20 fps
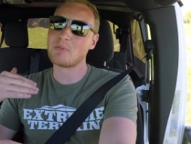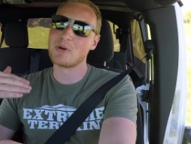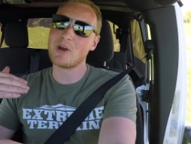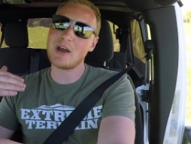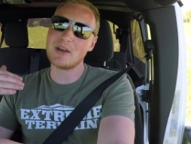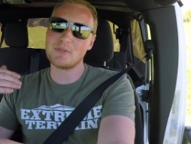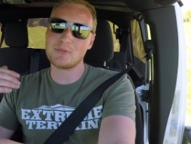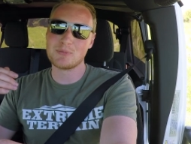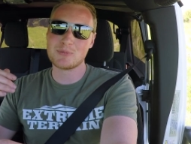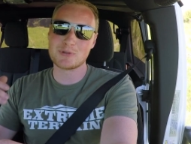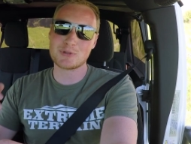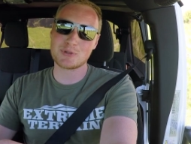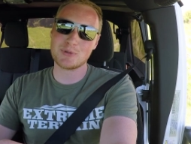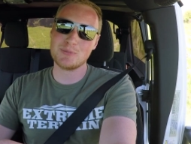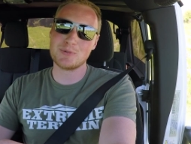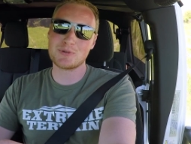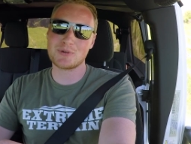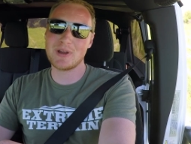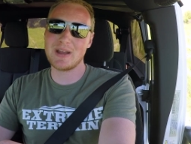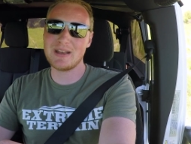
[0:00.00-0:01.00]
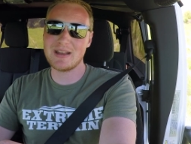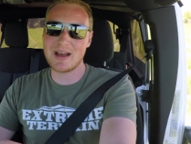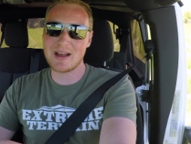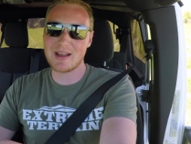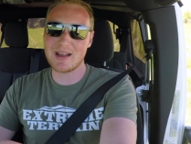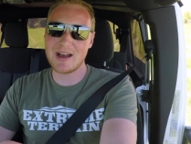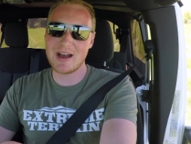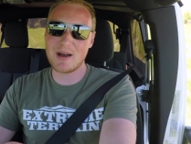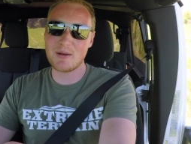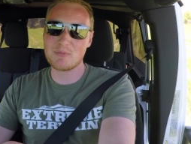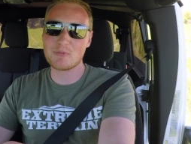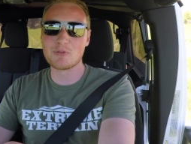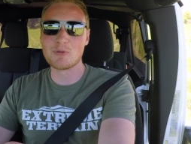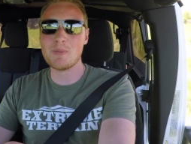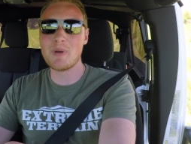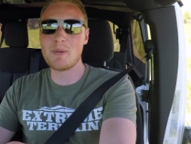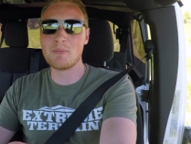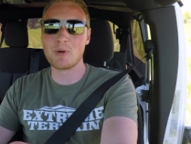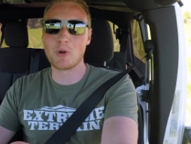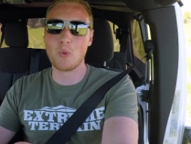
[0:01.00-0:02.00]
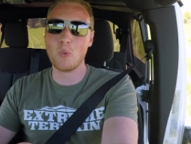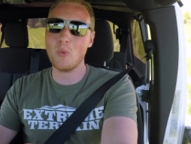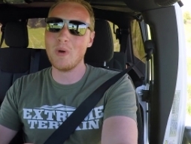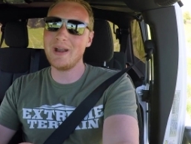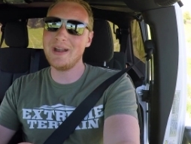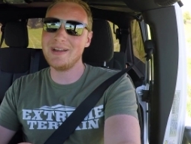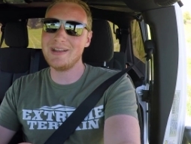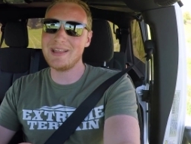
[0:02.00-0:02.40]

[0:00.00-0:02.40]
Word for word: Ryan from extreme terrain dot com. Remember, when in